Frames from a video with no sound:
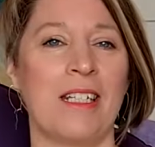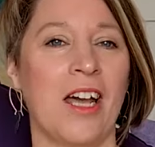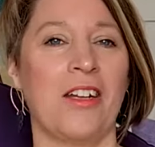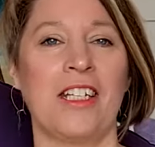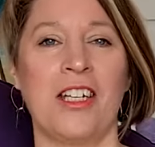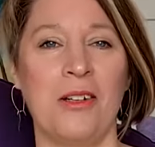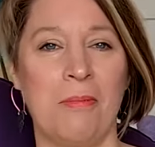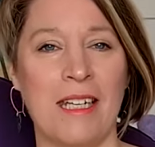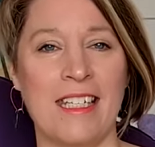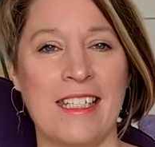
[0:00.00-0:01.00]
It's only two
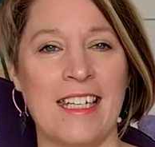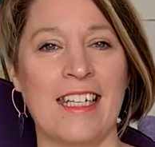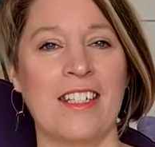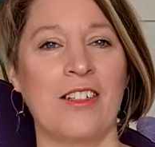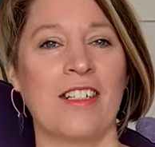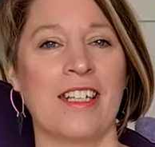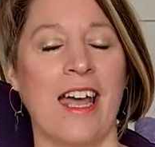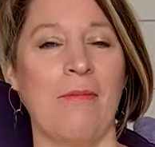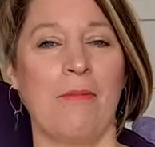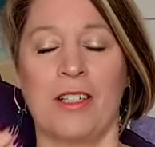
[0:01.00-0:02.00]
pieces. You just
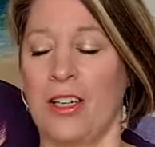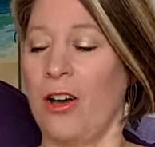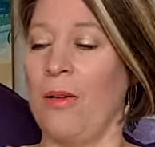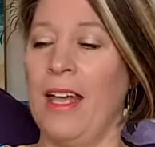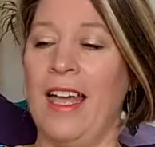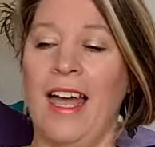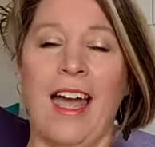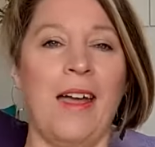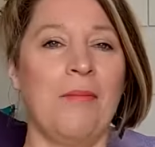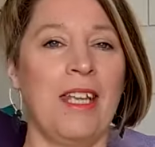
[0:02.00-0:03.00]
hem the top,
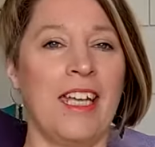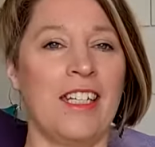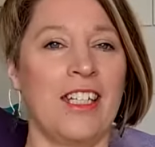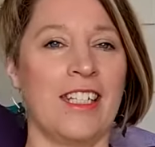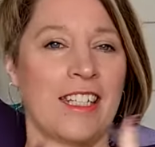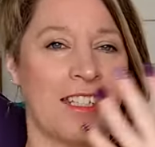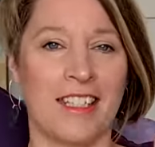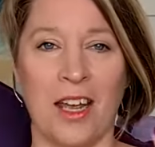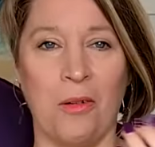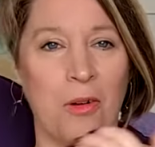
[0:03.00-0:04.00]
hem the edges and
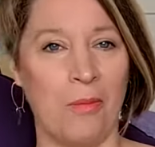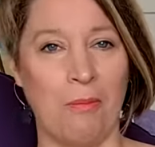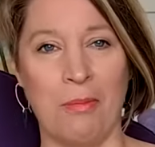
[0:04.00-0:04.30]
so on.